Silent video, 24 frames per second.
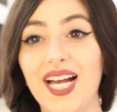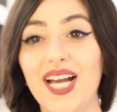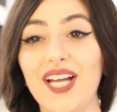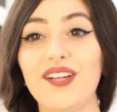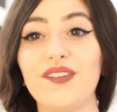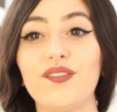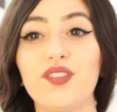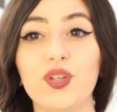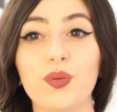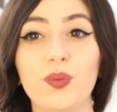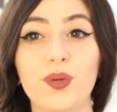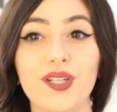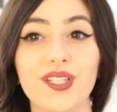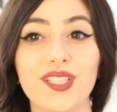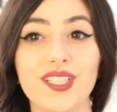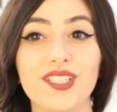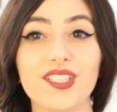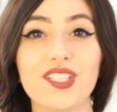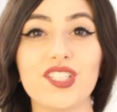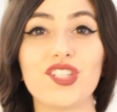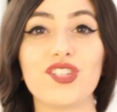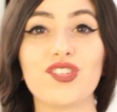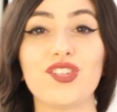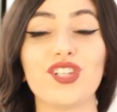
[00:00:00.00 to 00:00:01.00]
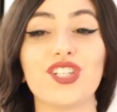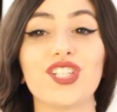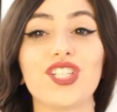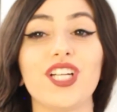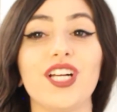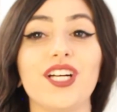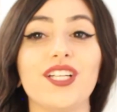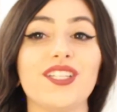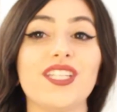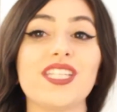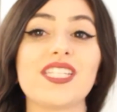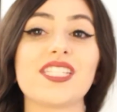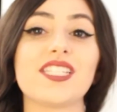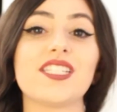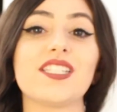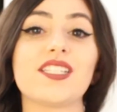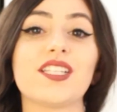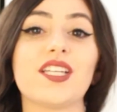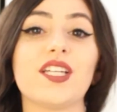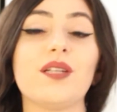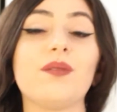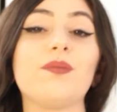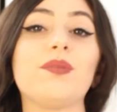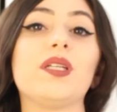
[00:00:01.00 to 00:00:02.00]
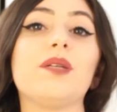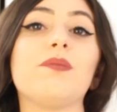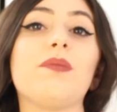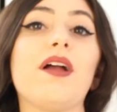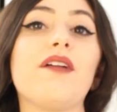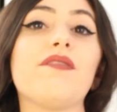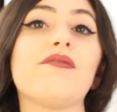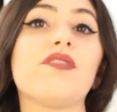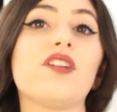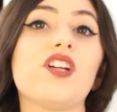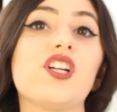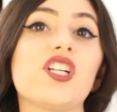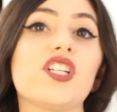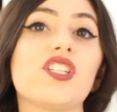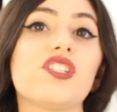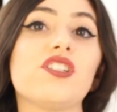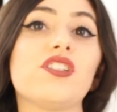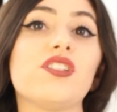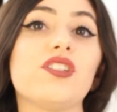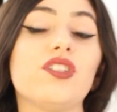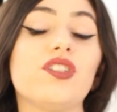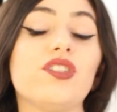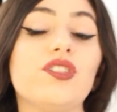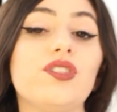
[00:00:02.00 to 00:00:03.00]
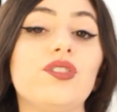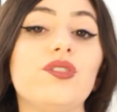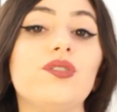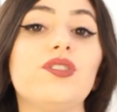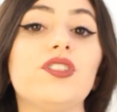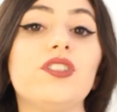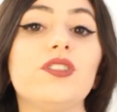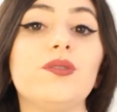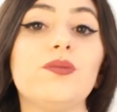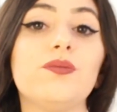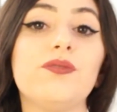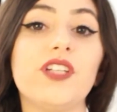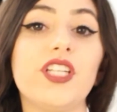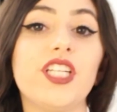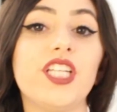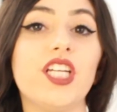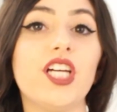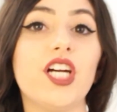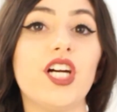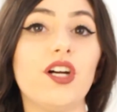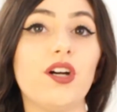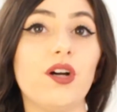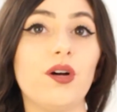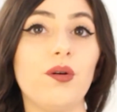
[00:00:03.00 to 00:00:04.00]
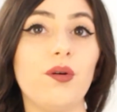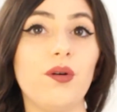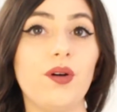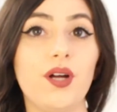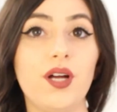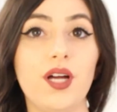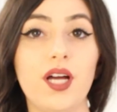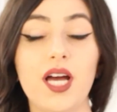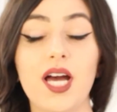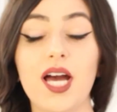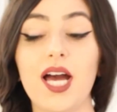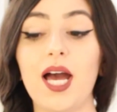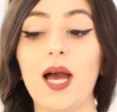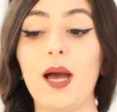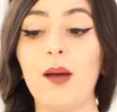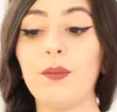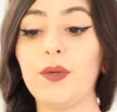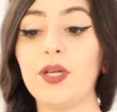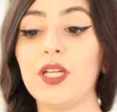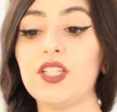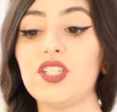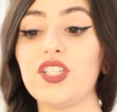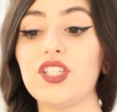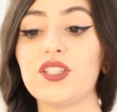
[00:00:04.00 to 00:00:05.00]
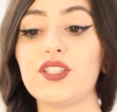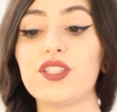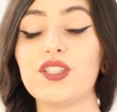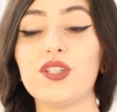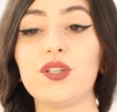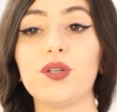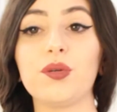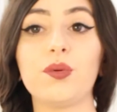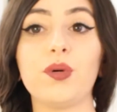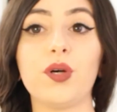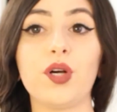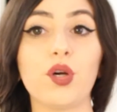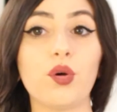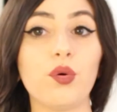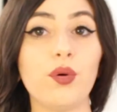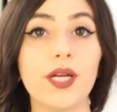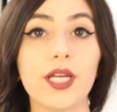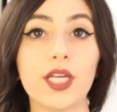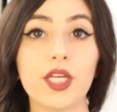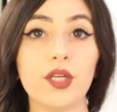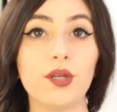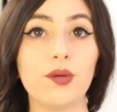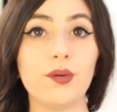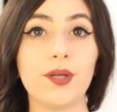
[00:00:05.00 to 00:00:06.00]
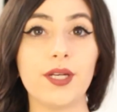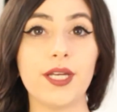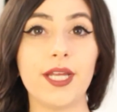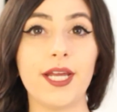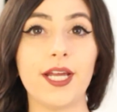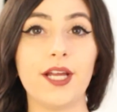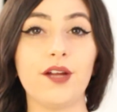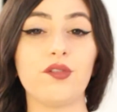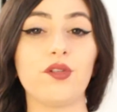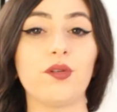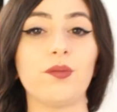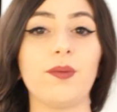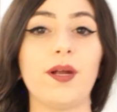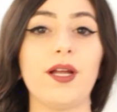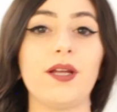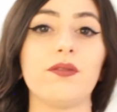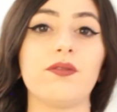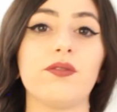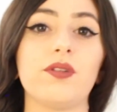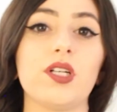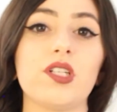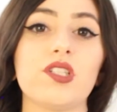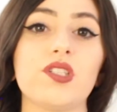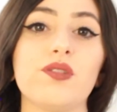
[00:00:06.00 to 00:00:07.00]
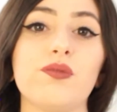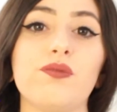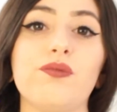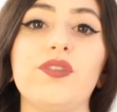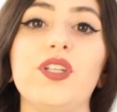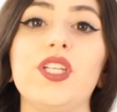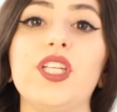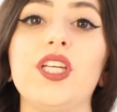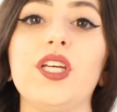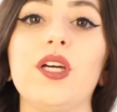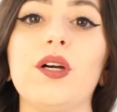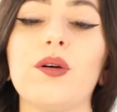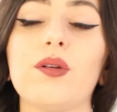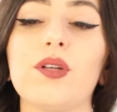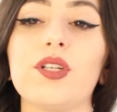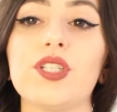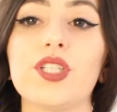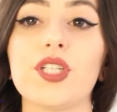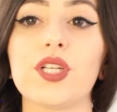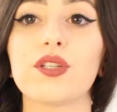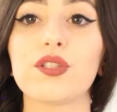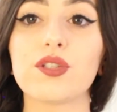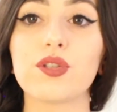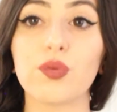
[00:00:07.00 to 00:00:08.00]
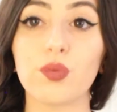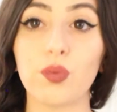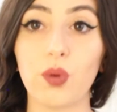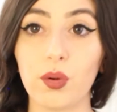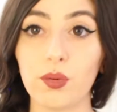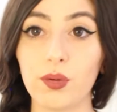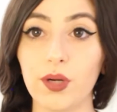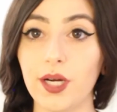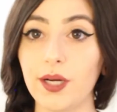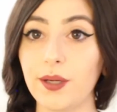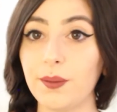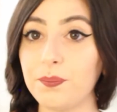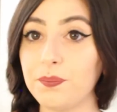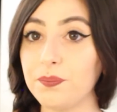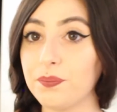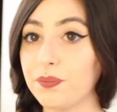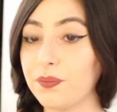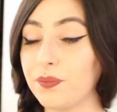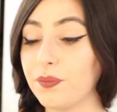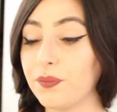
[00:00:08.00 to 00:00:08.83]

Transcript: Hi everyone, it's Tricia and this is going to be my first YouTube video. I'm going to just do a quick Q&A for my first video to just throw up.